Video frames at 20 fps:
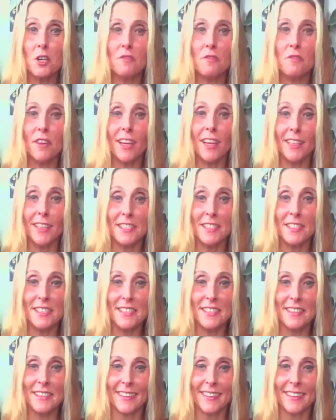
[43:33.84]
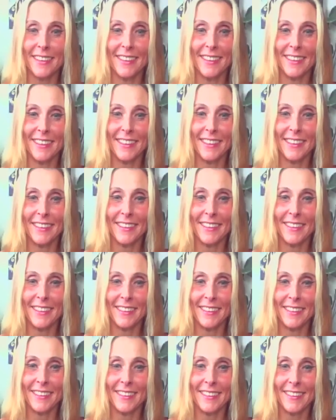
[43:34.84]
very concerned. I
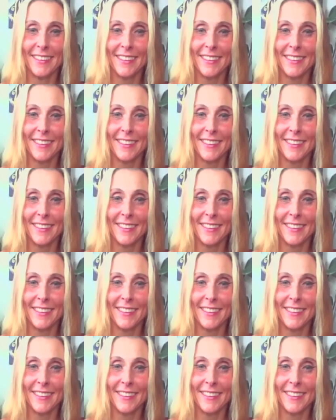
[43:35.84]
was very